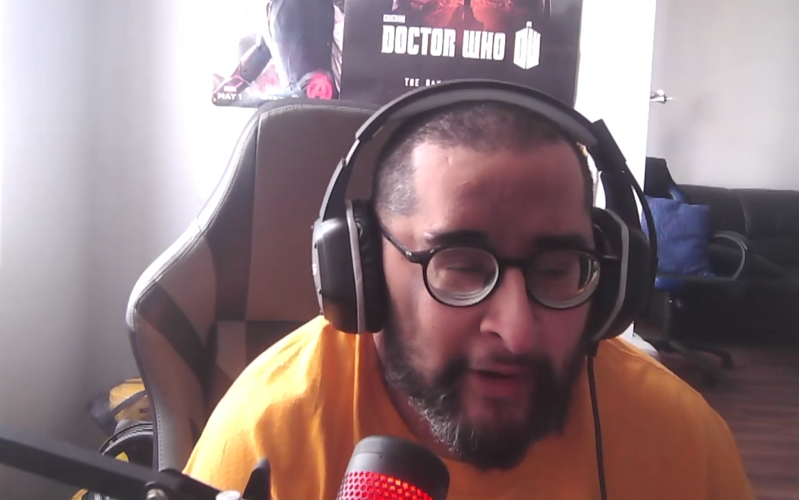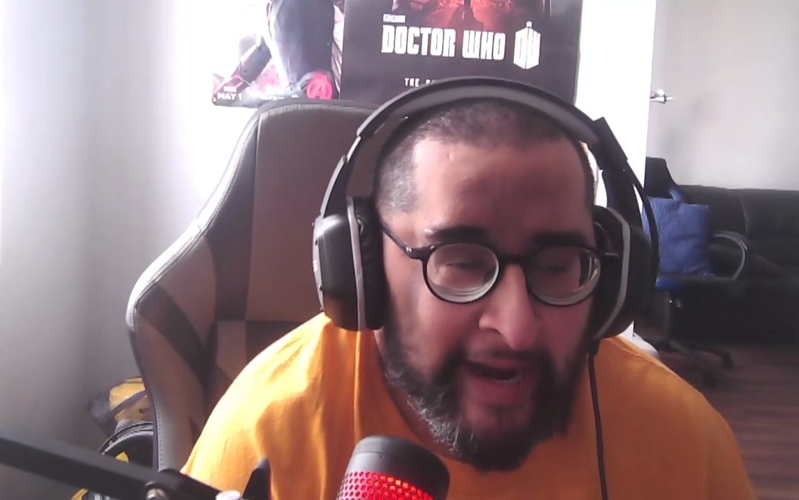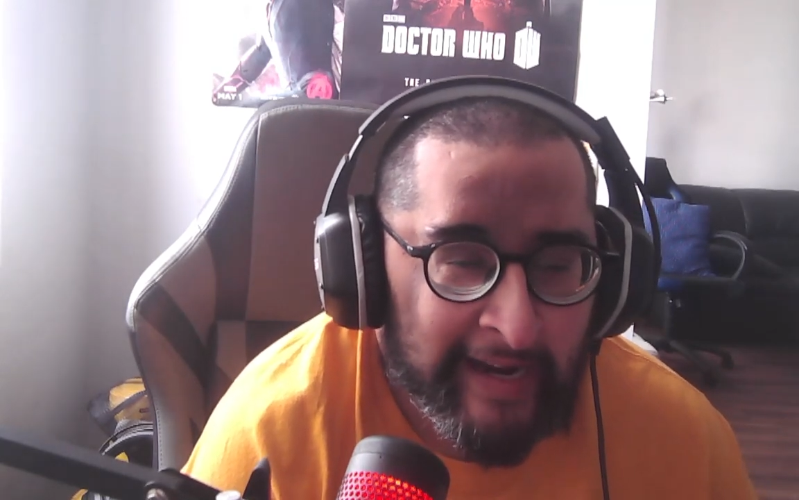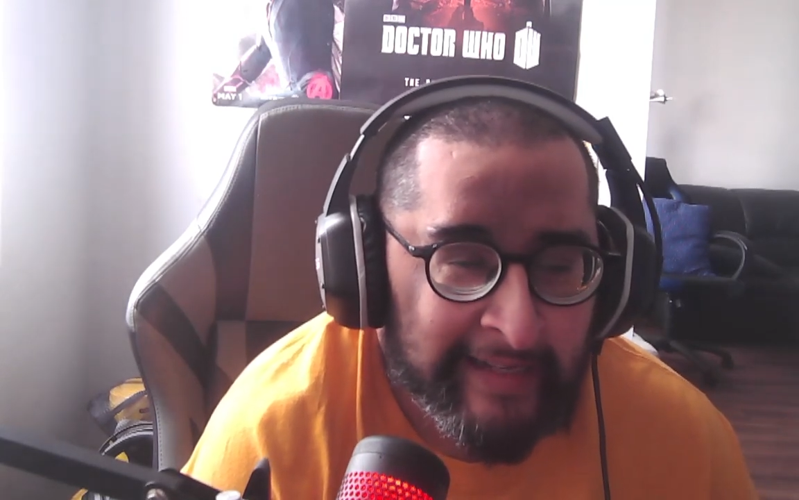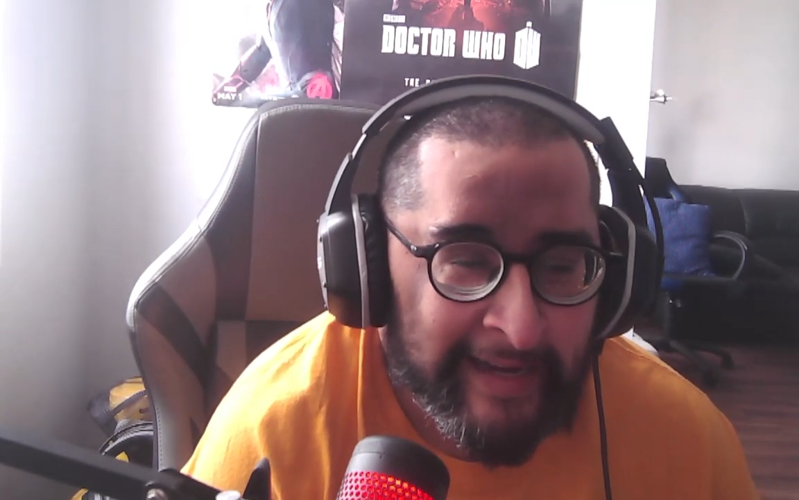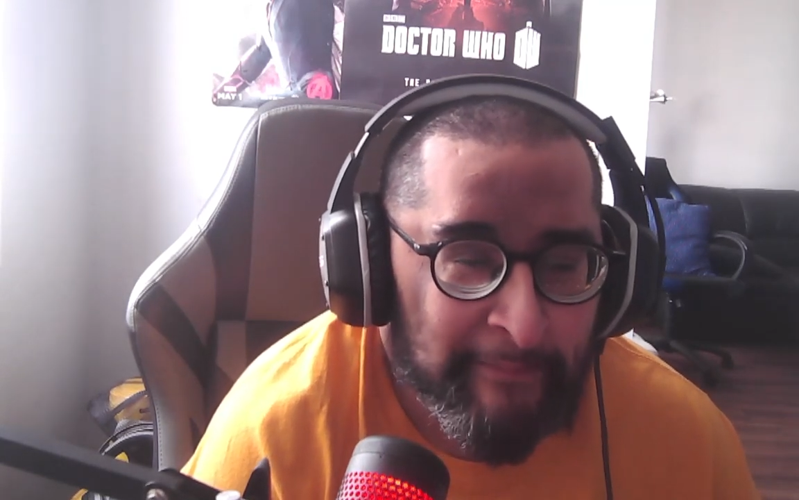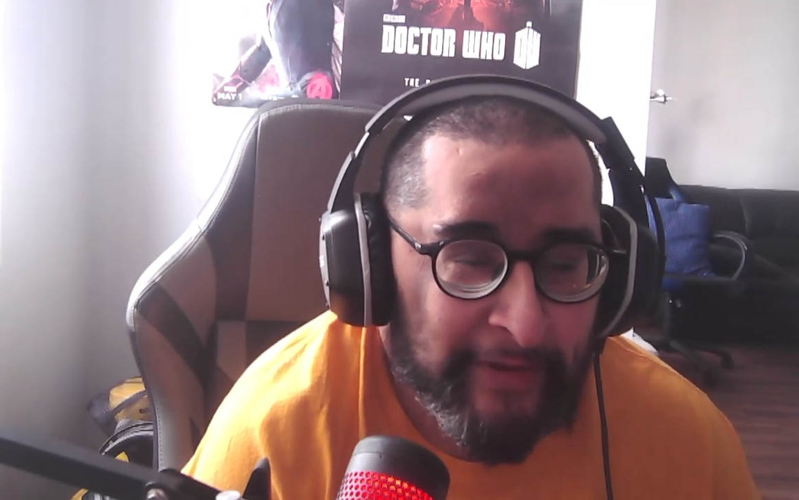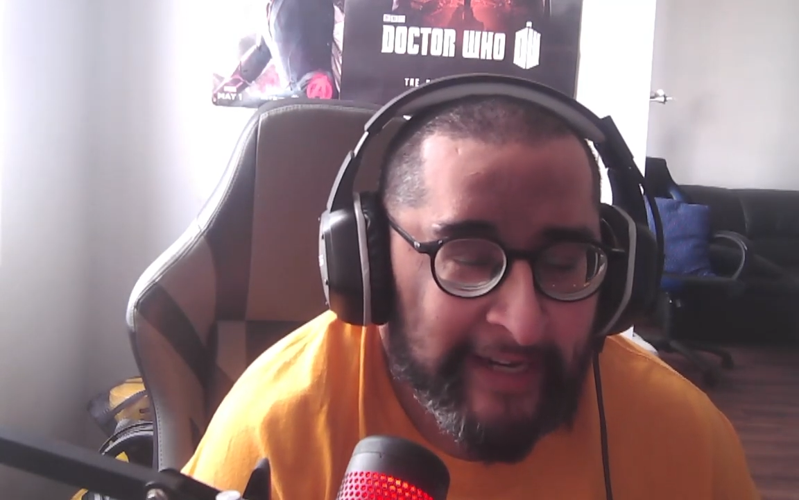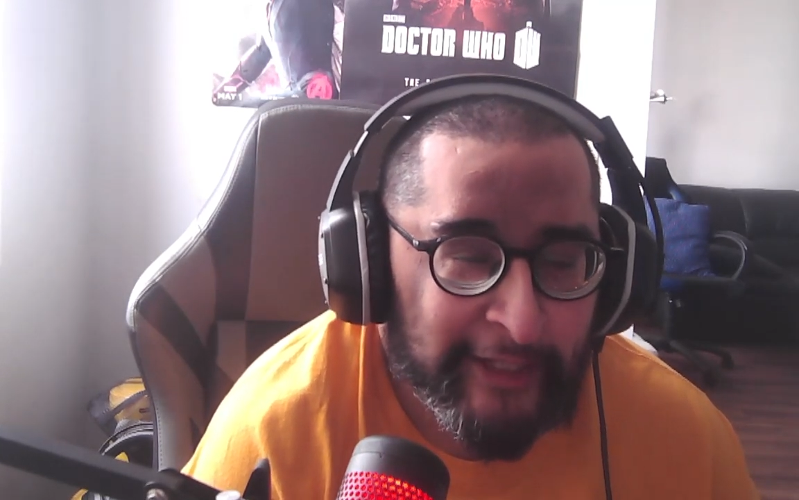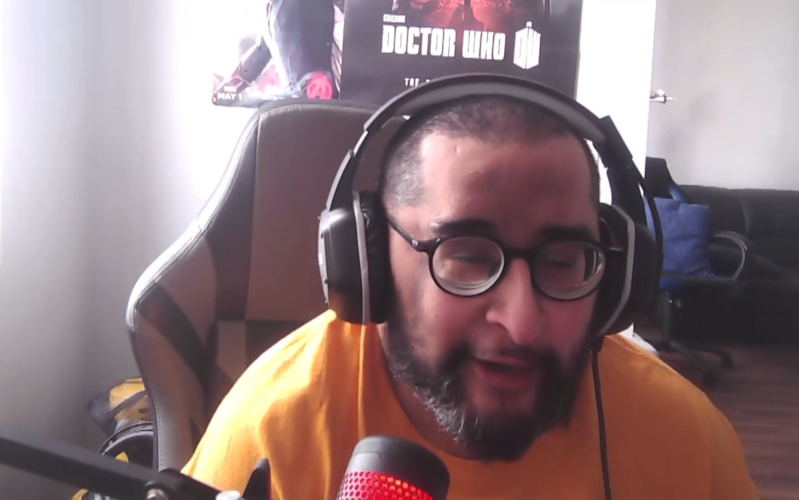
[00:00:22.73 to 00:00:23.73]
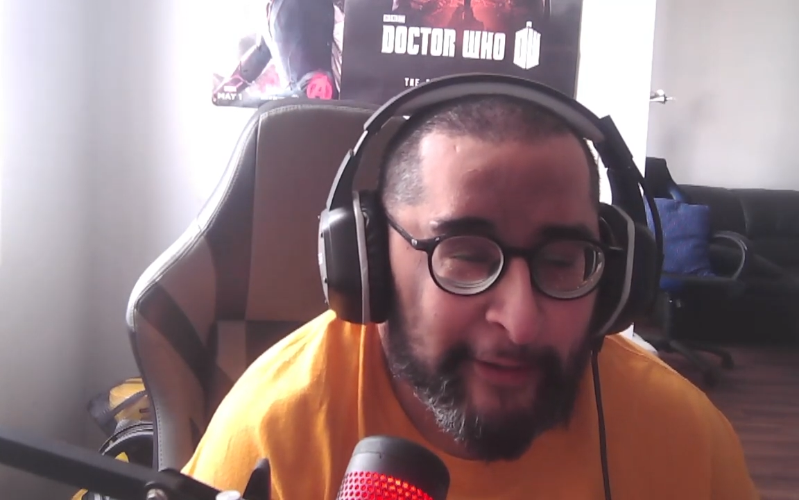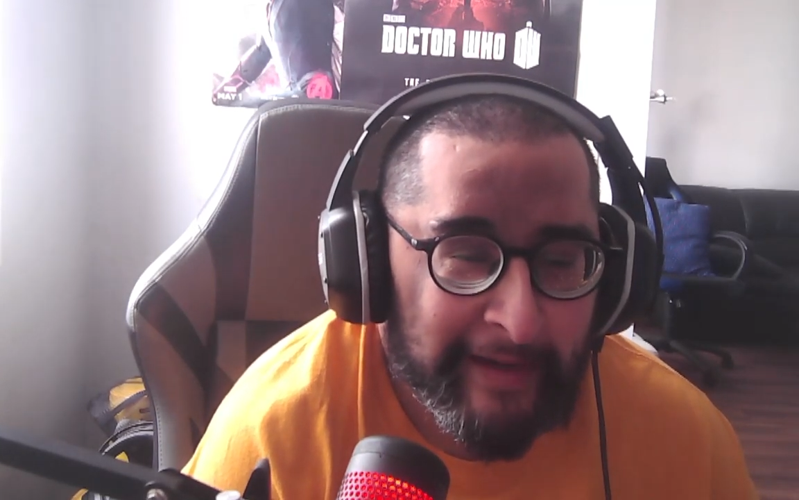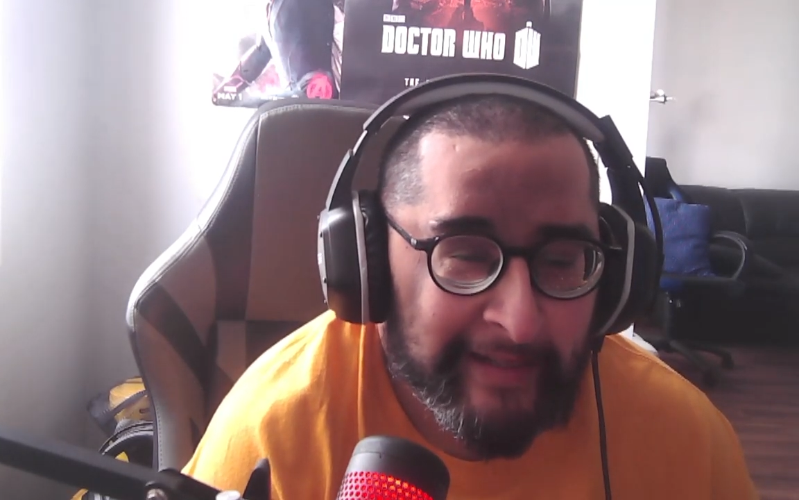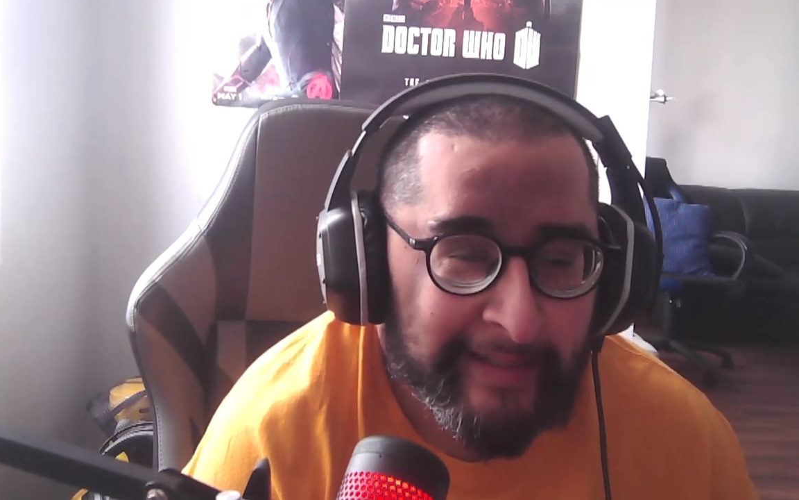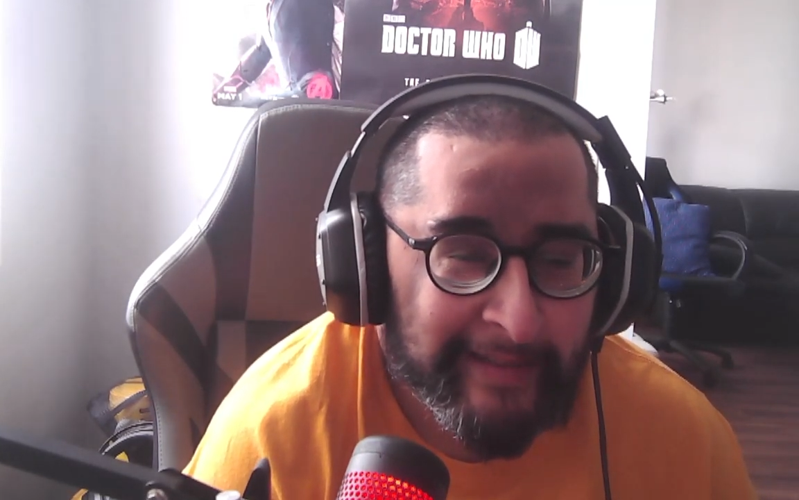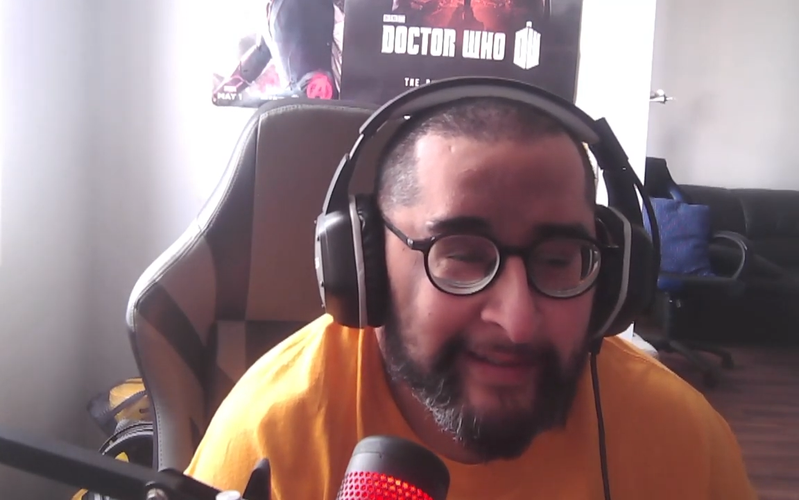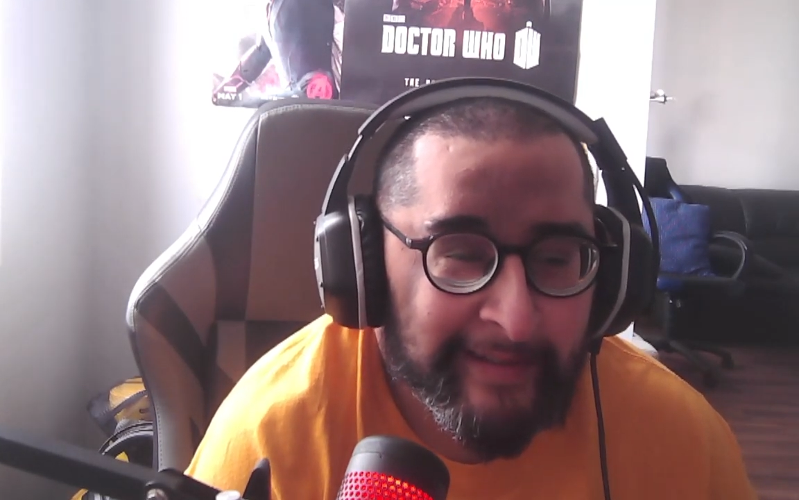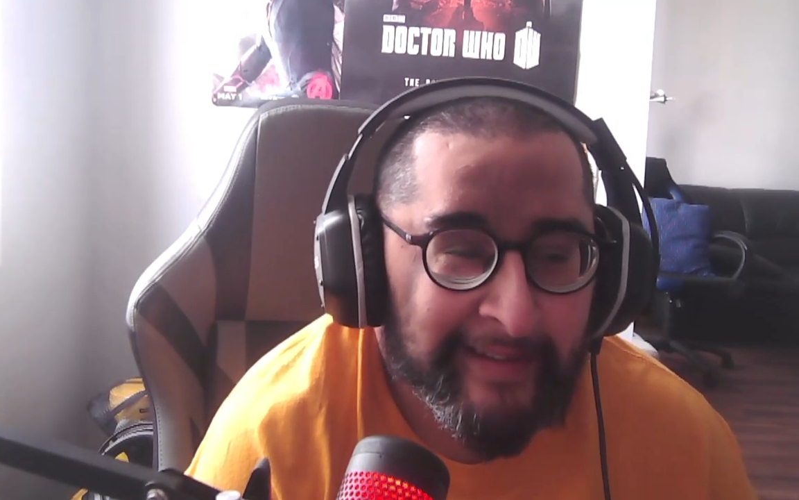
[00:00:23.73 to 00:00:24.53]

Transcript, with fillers: Break the bitch, Otis.